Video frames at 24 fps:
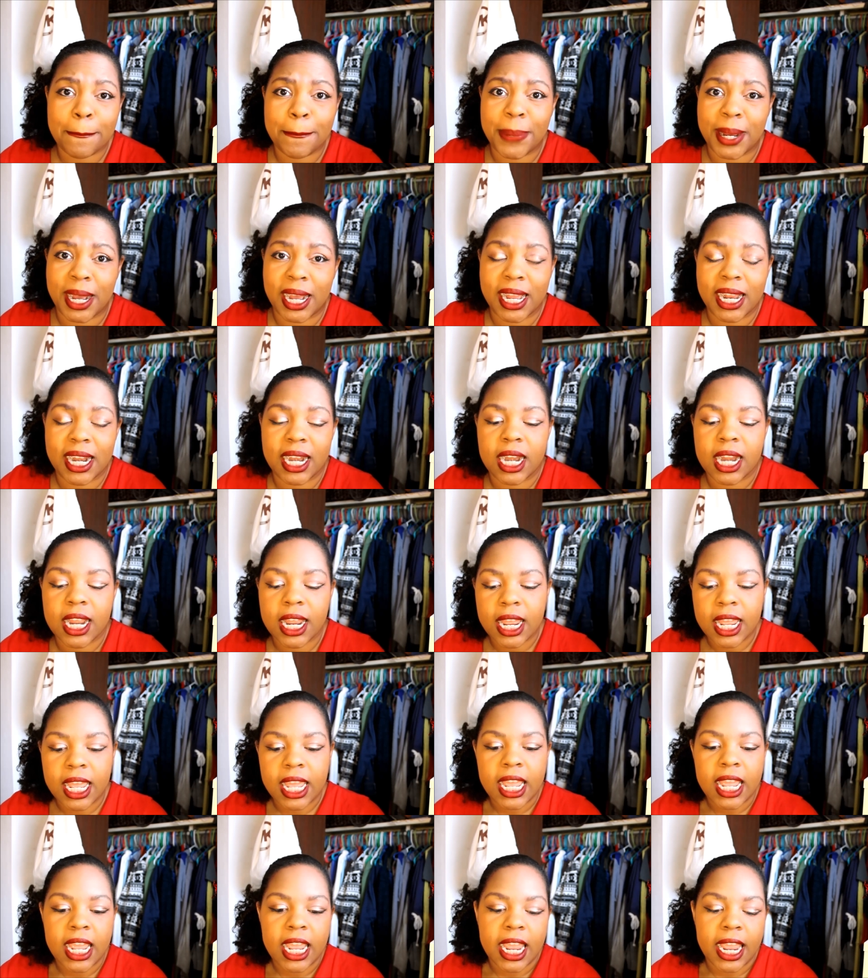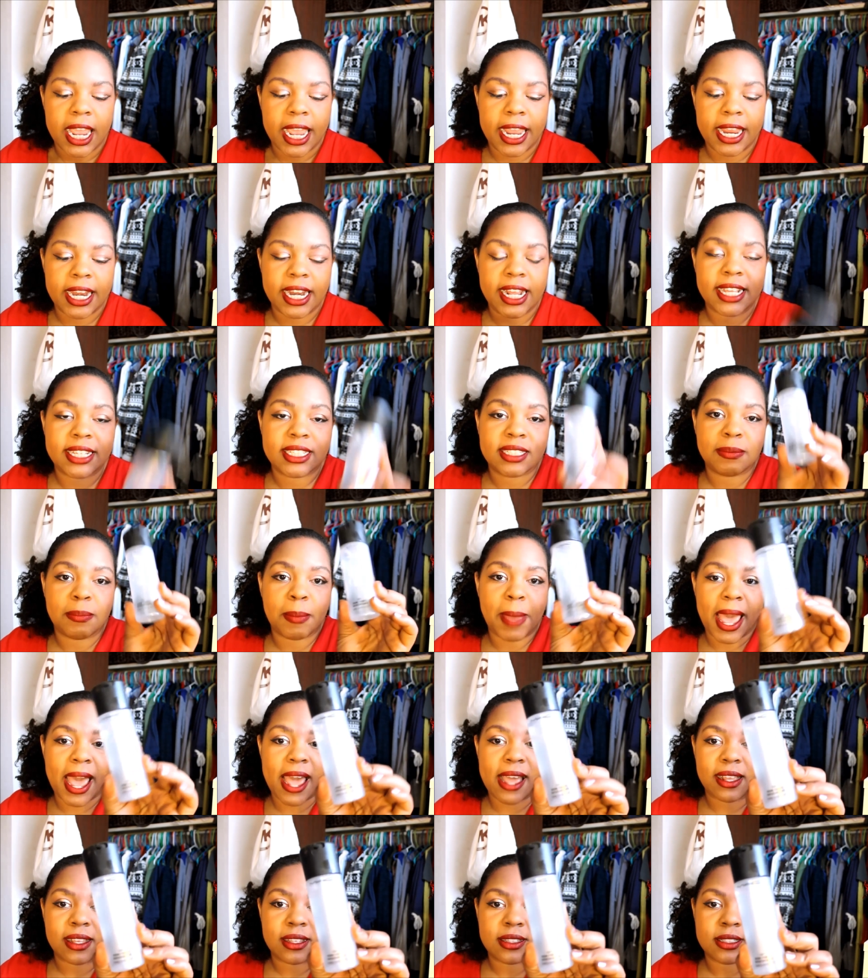but it is
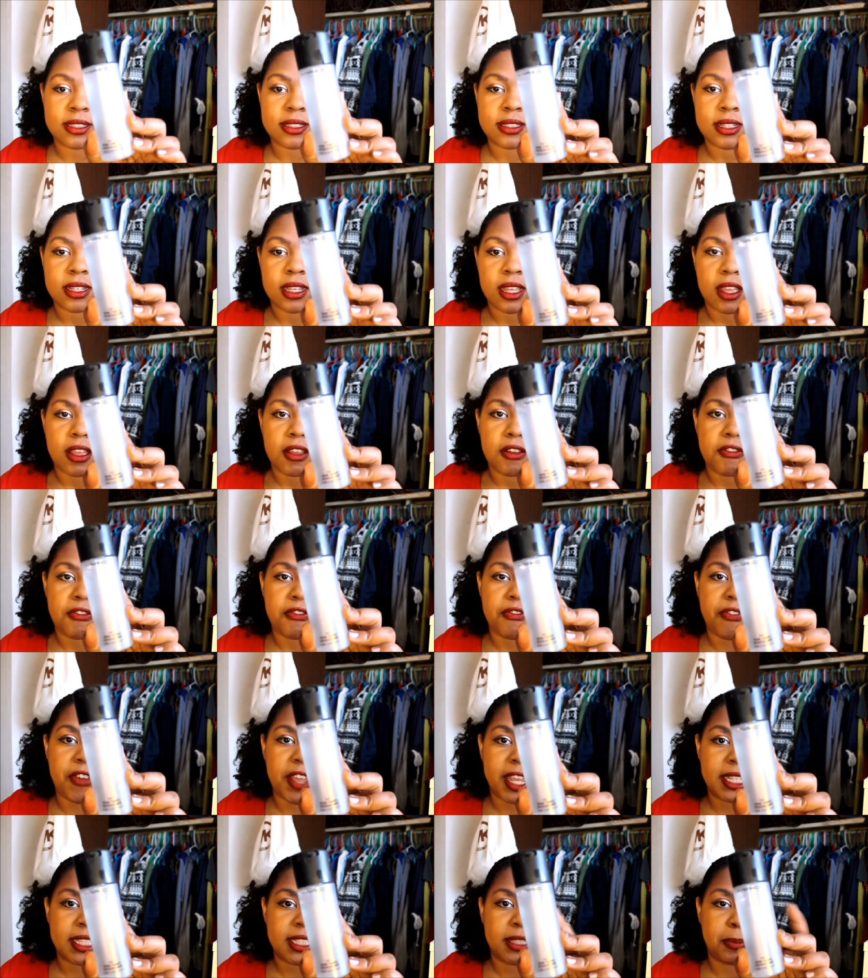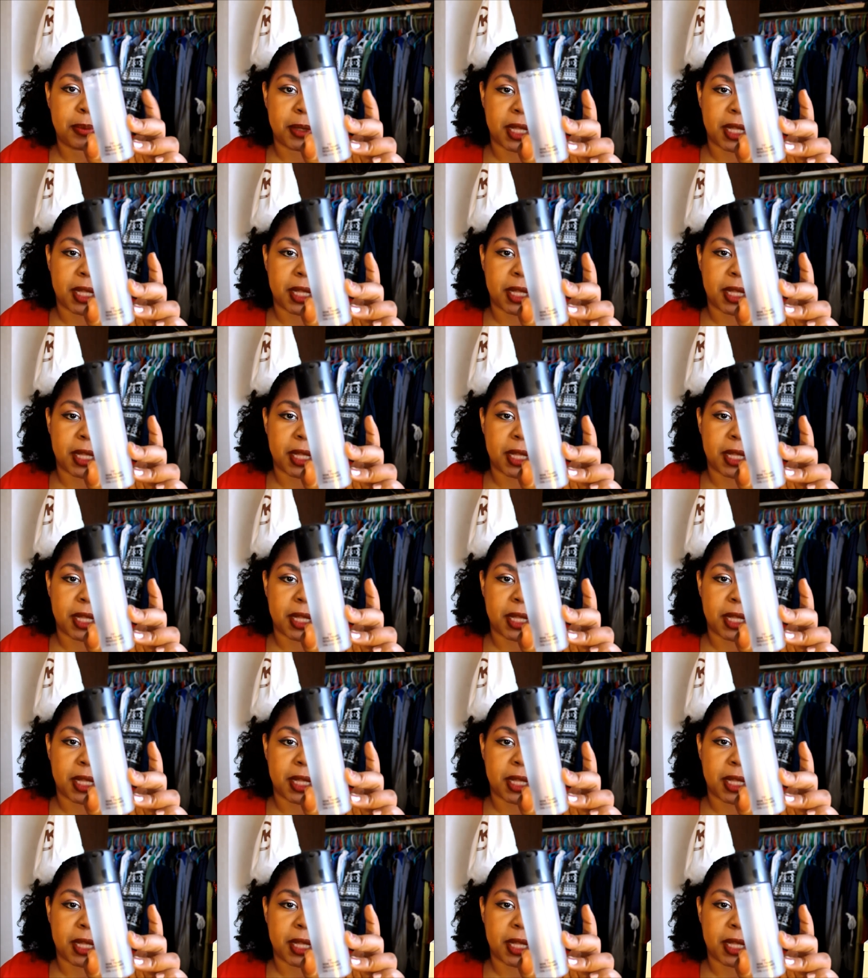MAC's Fix